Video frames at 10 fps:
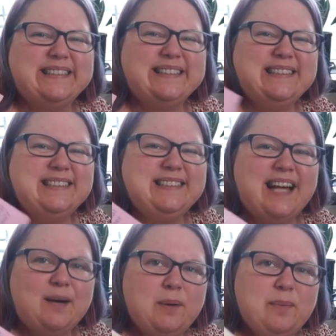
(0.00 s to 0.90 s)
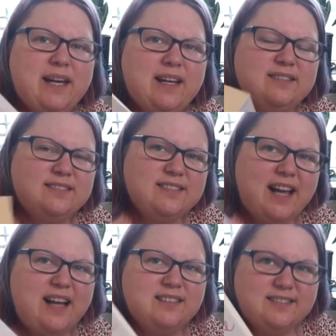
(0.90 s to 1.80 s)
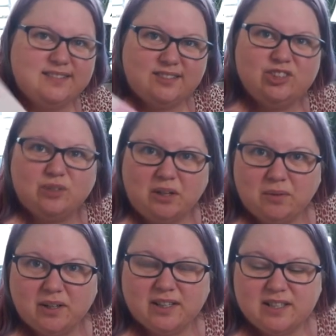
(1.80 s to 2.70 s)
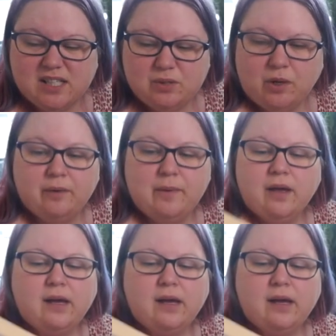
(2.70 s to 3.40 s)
I'm a bit, I, uh, do I want to continue on?